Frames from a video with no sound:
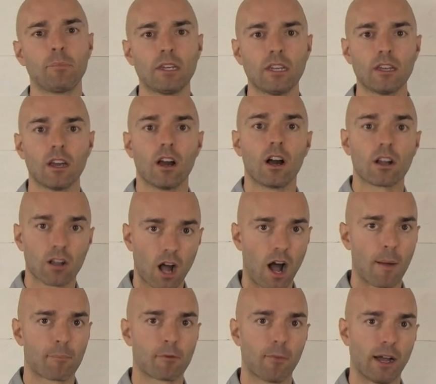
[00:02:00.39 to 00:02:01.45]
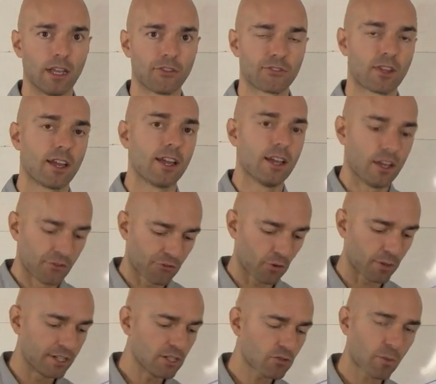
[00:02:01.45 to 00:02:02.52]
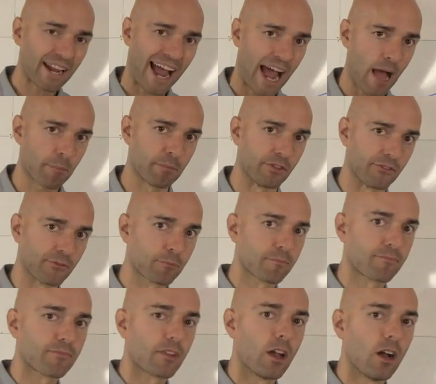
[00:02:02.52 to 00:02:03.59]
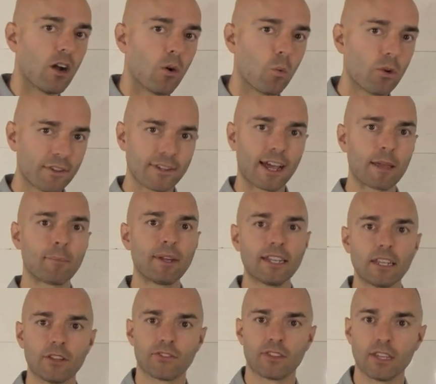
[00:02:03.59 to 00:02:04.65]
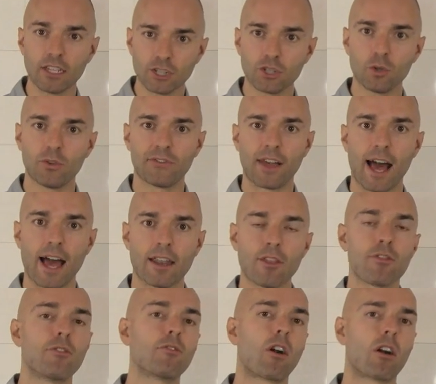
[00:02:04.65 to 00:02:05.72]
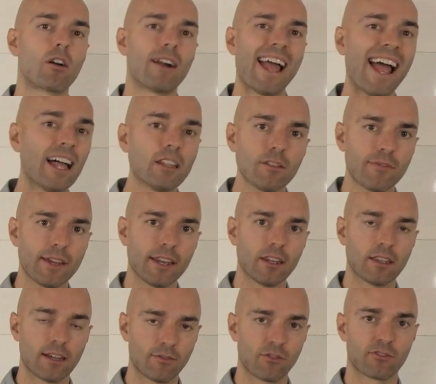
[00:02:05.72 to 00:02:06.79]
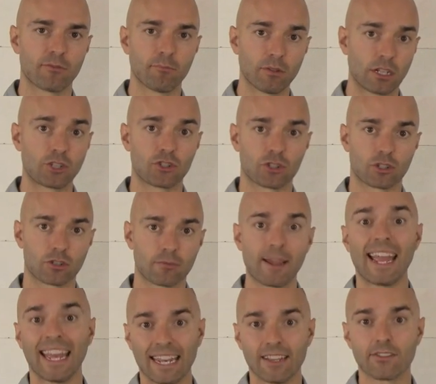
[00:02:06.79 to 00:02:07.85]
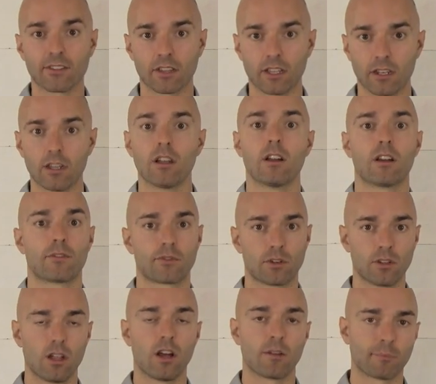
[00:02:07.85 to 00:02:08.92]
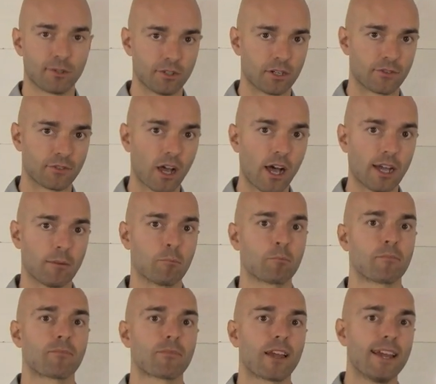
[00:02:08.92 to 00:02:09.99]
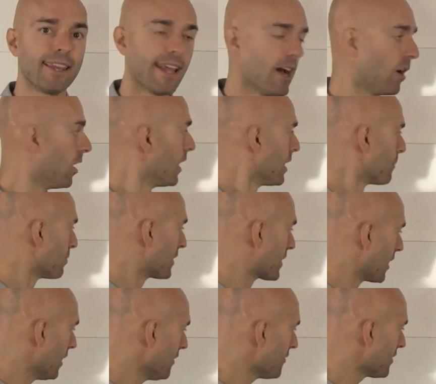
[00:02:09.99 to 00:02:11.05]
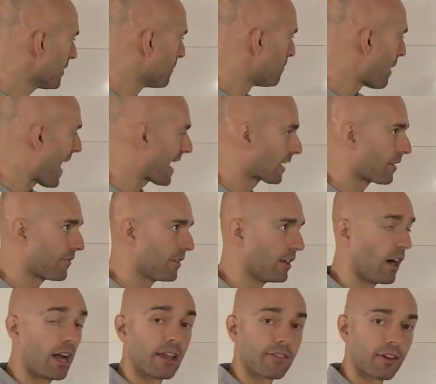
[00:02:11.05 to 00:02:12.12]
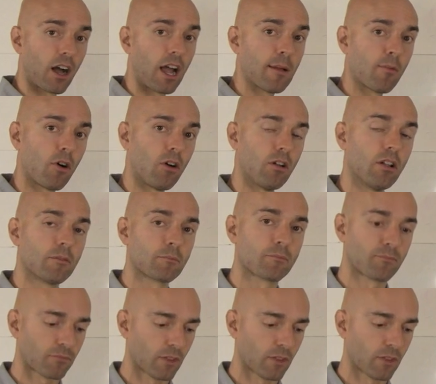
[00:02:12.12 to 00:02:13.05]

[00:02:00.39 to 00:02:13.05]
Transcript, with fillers: be compromised. So here's what happens. With diabetes, the issue is that there are elevated levels of blood sugar and insulin for a long period of time. Now, because the back of the eye and the eyeball